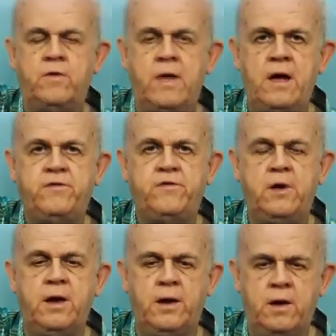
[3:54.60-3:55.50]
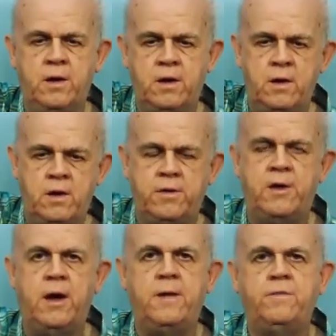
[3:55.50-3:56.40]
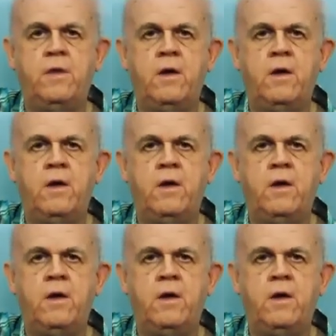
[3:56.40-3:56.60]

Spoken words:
So that's G. Okay.